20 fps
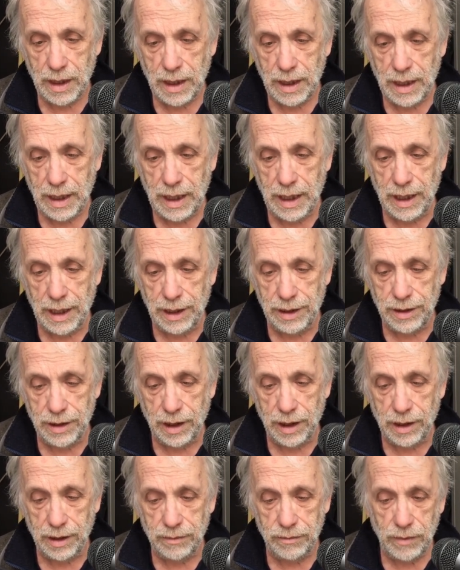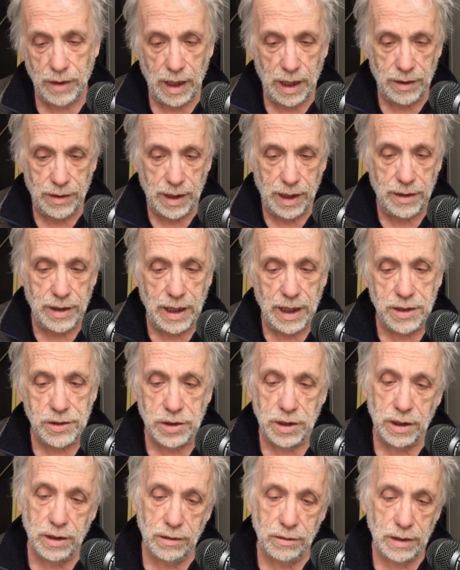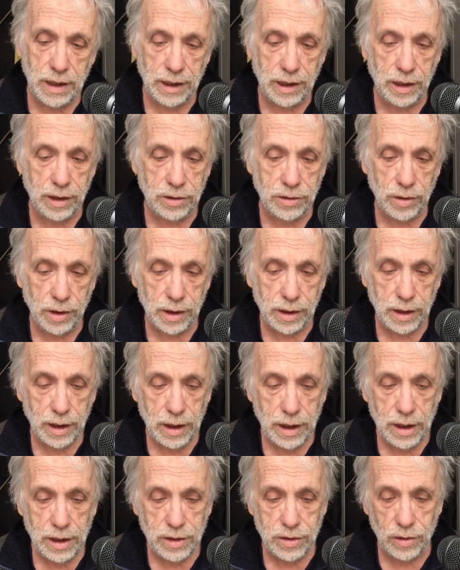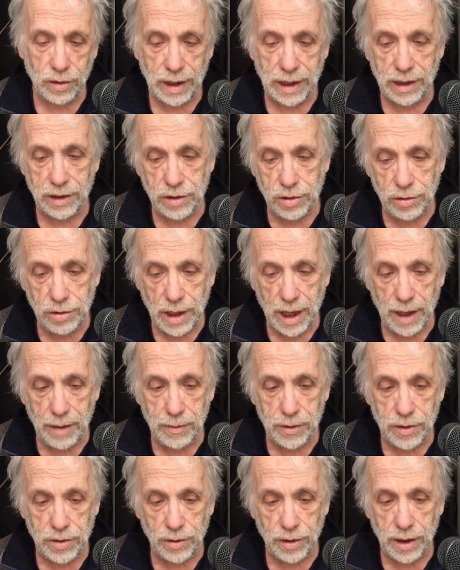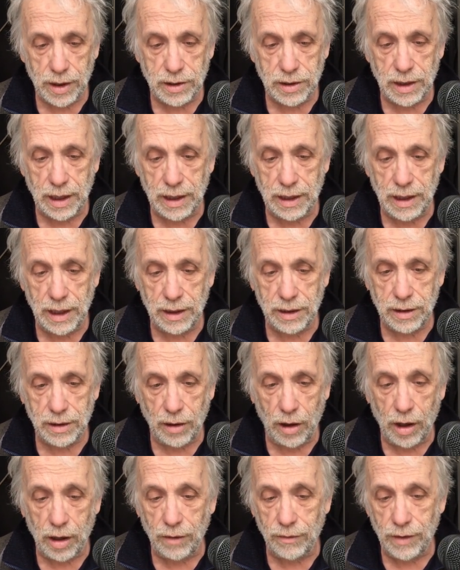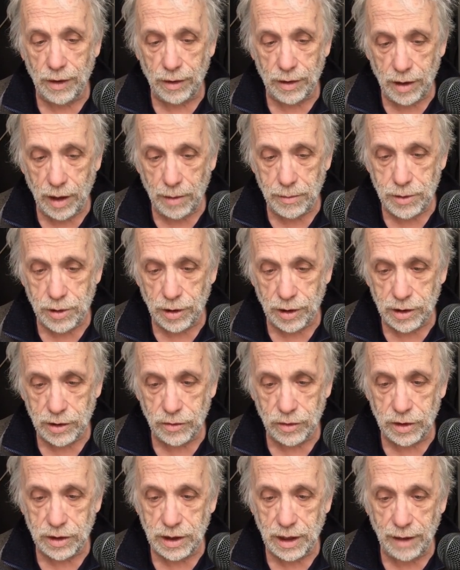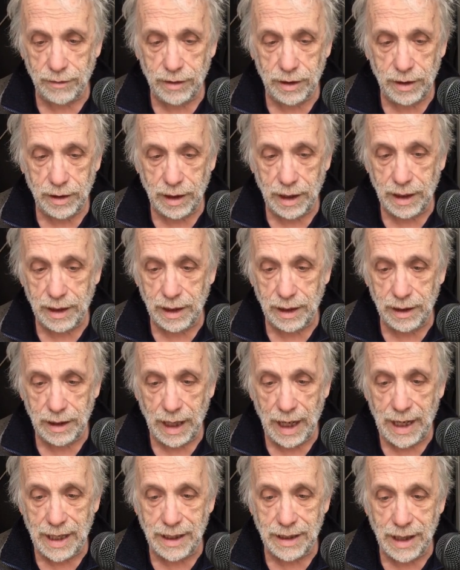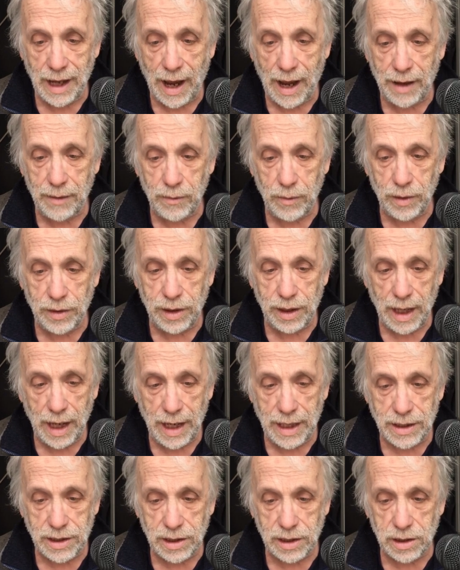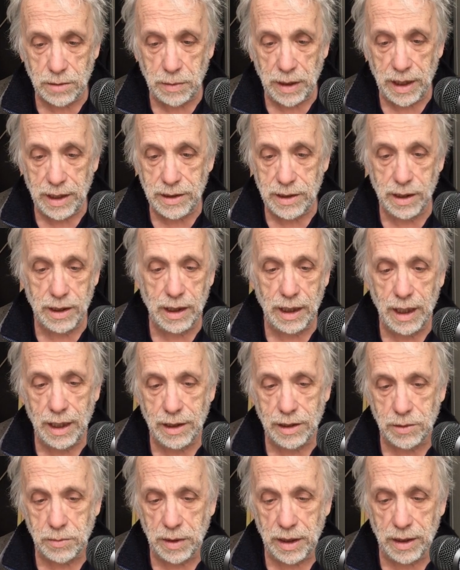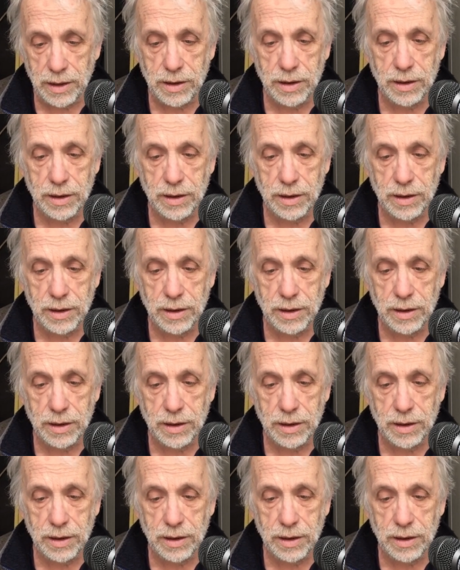And then the ace taking a trick. So they get 2 diamond tricks. They get all of their club tricks for 7. They get 8, 9 with the ace of spades and the king of spades.